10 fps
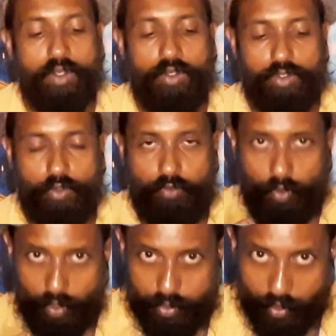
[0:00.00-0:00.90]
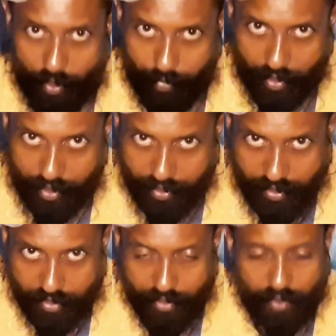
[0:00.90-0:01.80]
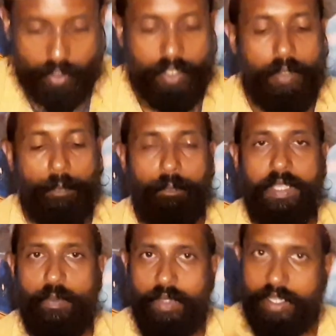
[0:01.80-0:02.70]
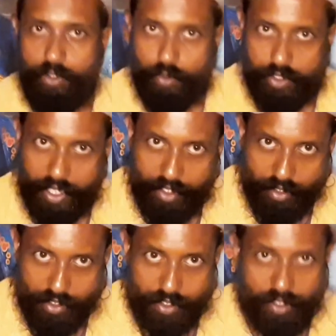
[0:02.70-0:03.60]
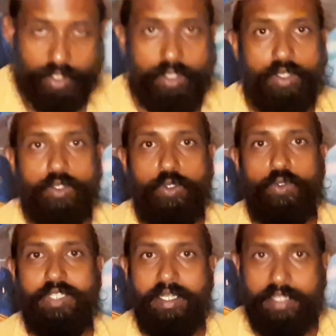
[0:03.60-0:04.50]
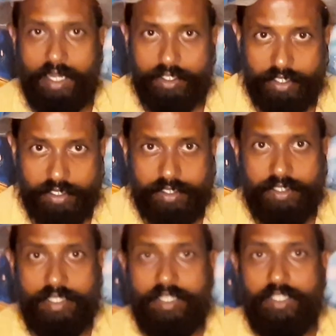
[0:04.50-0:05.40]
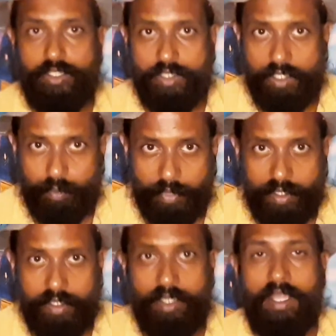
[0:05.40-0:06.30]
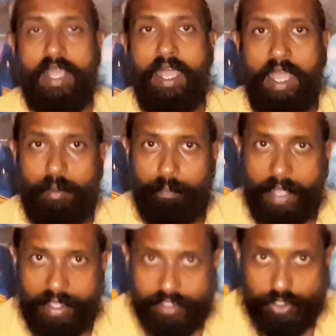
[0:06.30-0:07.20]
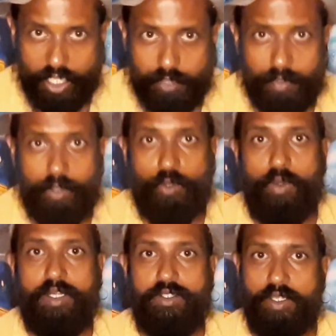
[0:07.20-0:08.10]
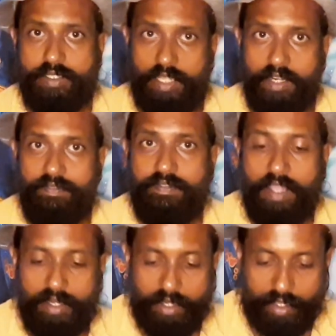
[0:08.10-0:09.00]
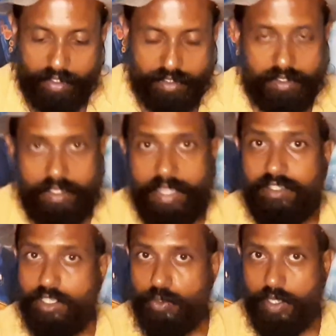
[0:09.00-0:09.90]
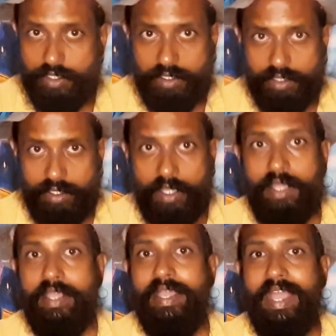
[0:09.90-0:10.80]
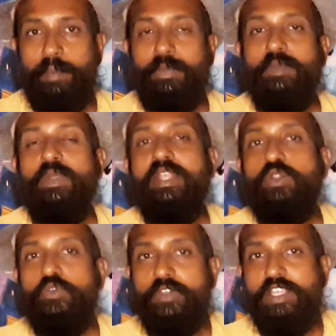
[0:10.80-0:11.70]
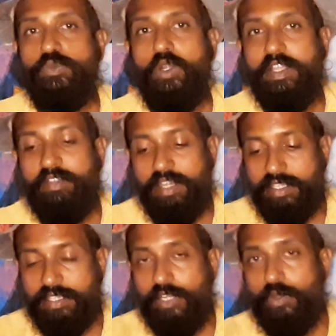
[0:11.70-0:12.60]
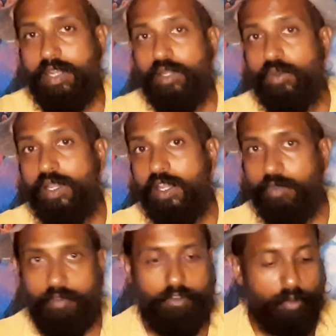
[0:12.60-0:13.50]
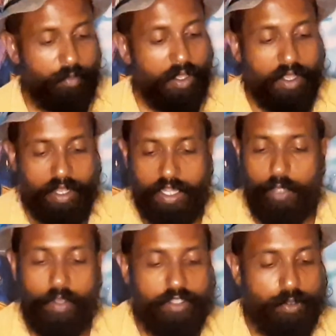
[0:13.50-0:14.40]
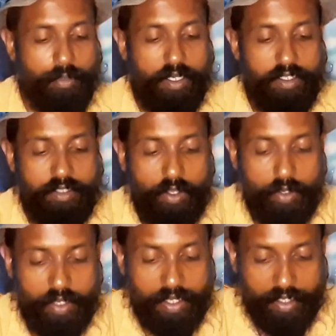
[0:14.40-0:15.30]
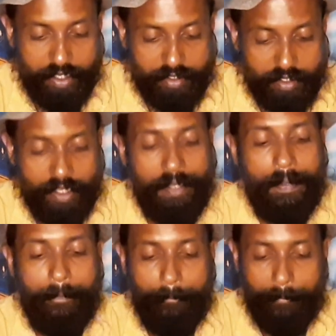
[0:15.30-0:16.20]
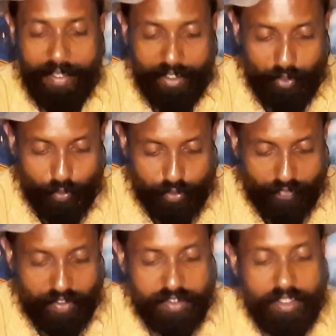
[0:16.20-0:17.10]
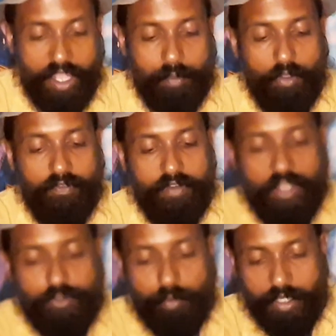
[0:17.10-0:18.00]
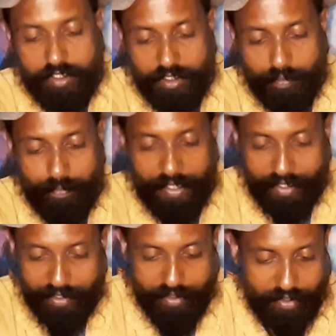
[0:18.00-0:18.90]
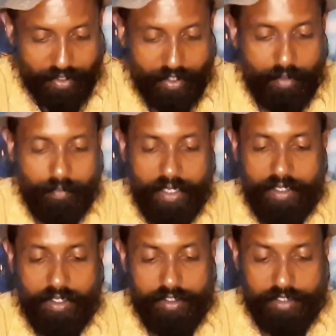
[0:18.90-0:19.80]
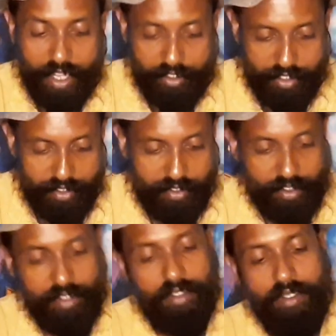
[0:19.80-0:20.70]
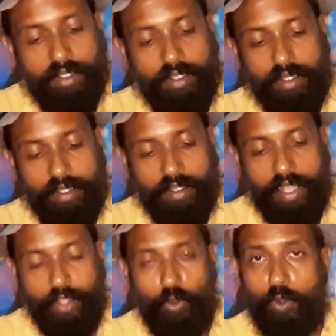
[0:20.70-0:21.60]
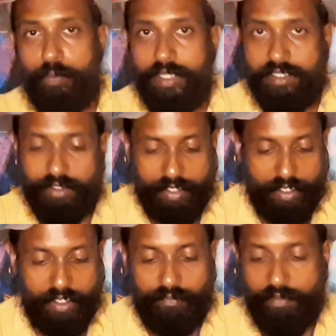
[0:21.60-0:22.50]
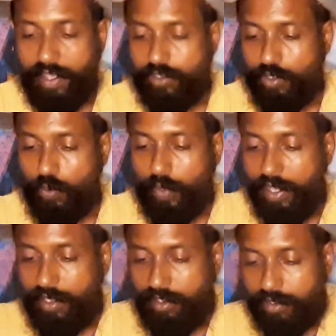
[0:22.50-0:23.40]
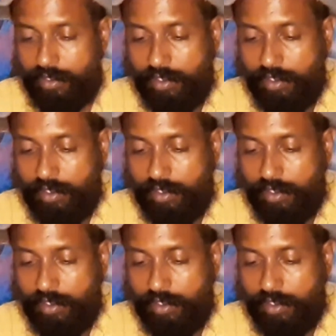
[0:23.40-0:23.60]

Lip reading: So focus on your burdens, be willing to change, use intelligence, discernment, unbiased judgment towards yourself and others and situations, and be willing to face whatever it is that you're trying to run away from. Otherwise, your burdens are going to increase. Make use of this time of transformation, please, my dear Sagis. I hope this reading finds you well